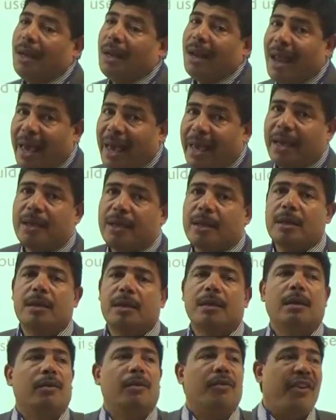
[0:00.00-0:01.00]

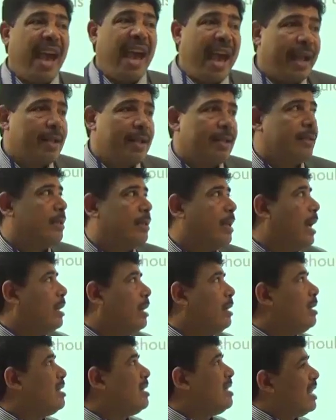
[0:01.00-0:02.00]
like facts
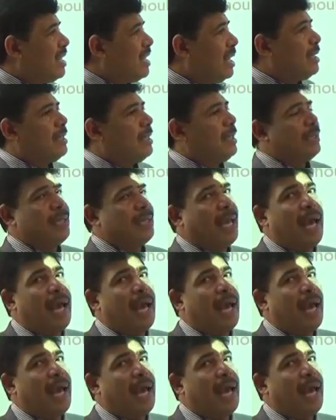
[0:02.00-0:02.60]
and statistics,